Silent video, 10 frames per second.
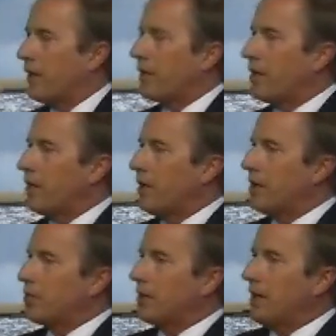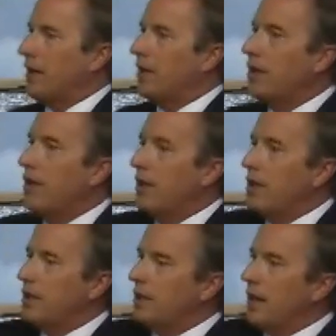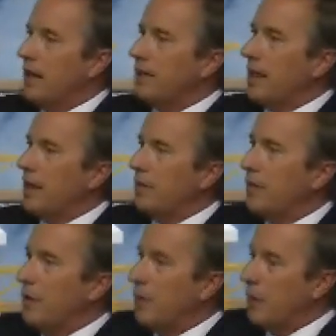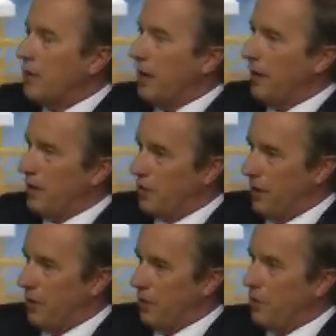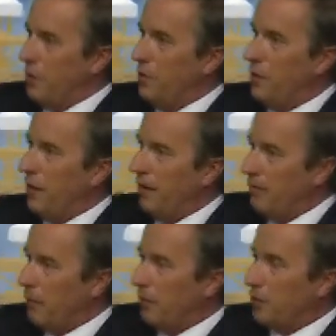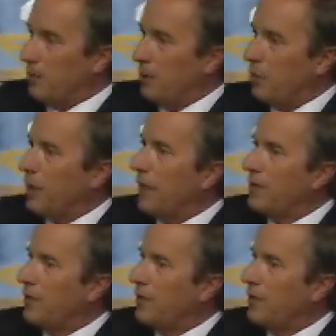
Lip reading: to 30 miles per hour. Your high tide, we do have a special small craft